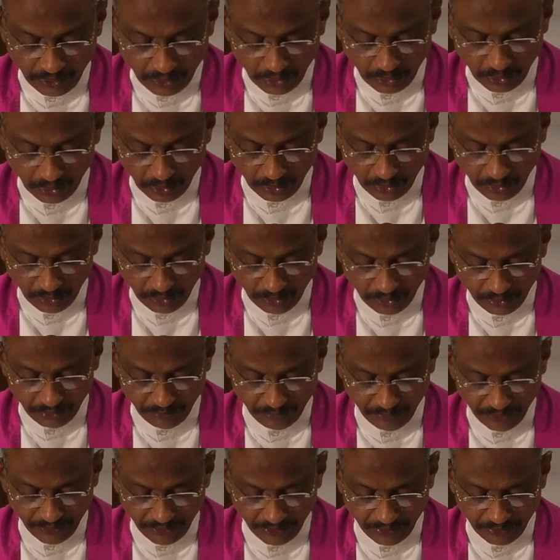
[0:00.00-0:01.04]

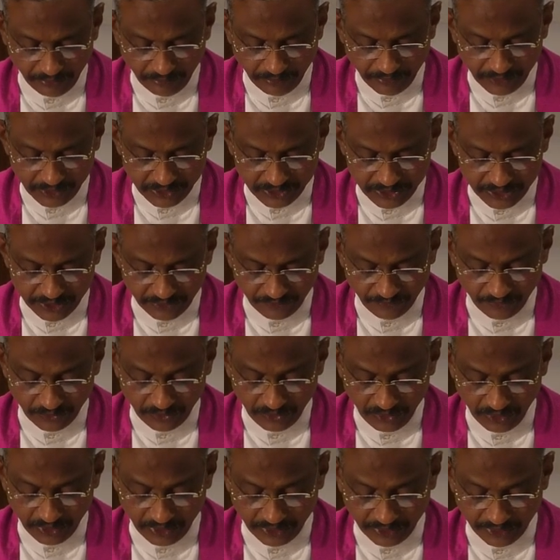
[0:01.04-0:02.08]
Lord, be
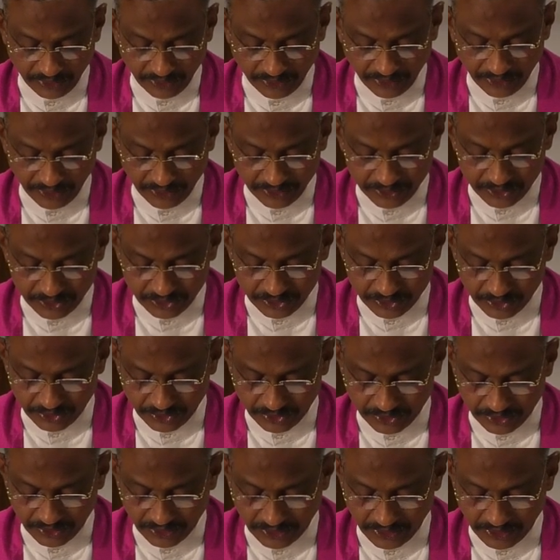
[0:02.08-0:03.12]
merciful and gracious
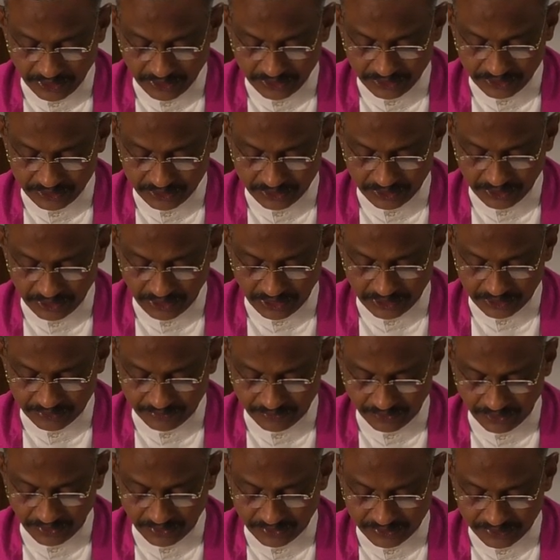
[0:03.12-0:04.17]
unto us as
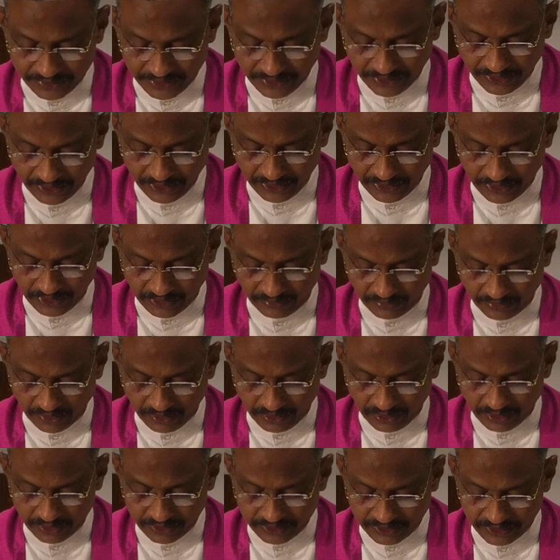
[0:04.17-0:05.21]
we have sinned in our
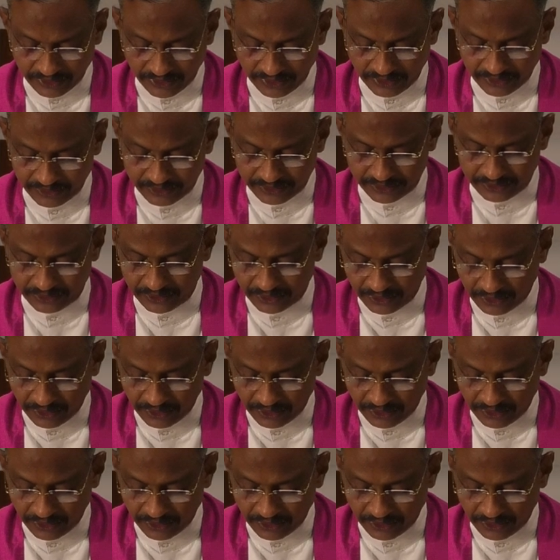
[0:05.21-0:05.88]
conscience.